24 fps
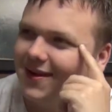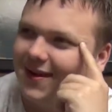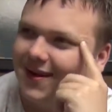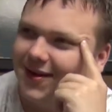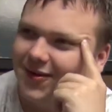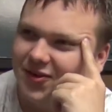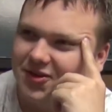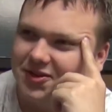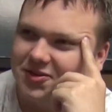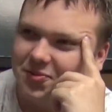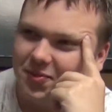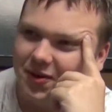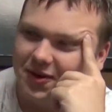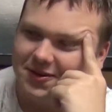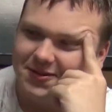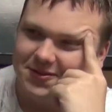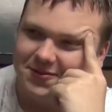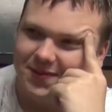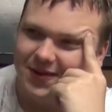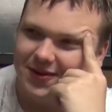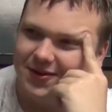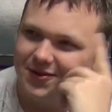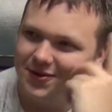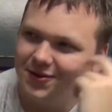Which brings
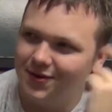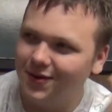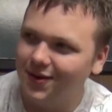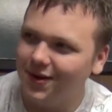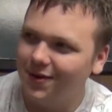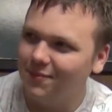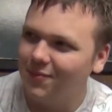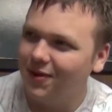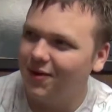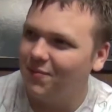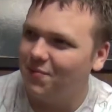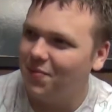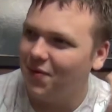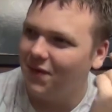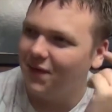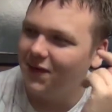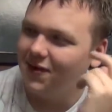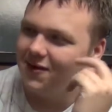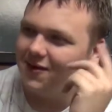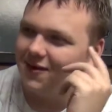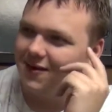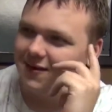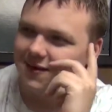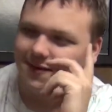me to a big
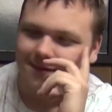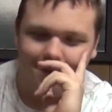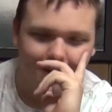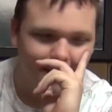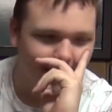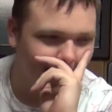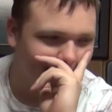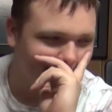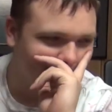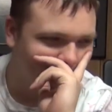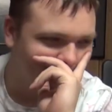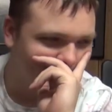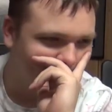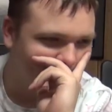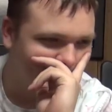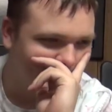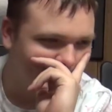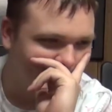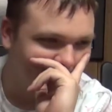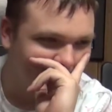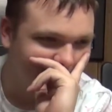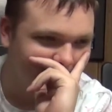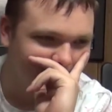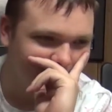point here.
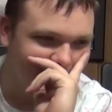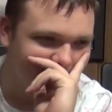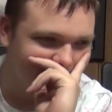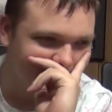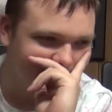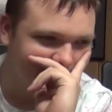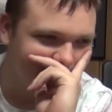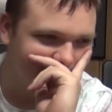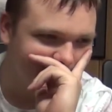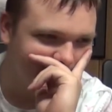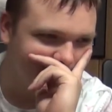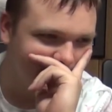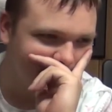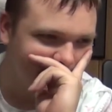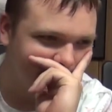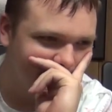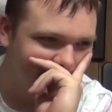This is...